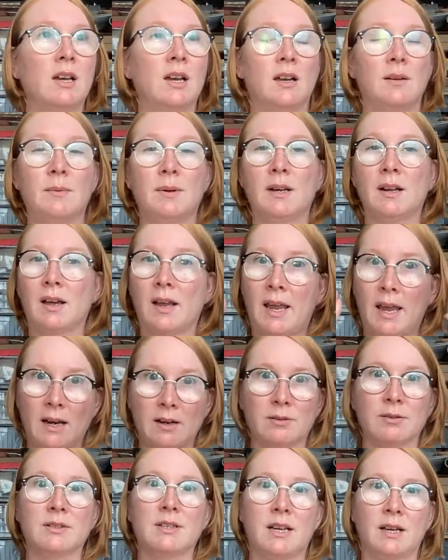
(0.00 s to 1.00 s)
I
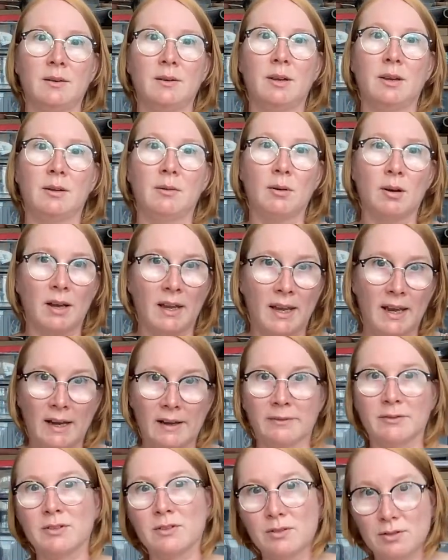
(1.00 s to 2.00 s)
cannot tell you, I
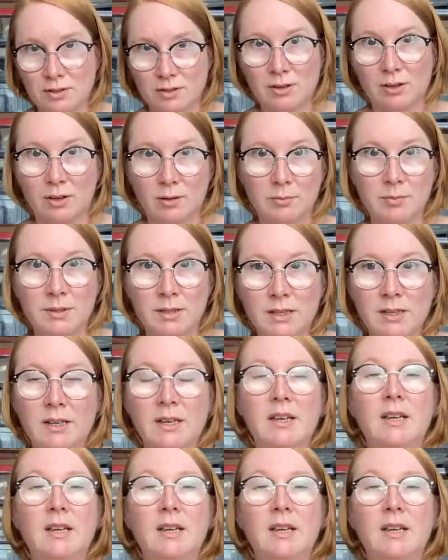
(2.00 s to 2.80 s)
haven't stopped.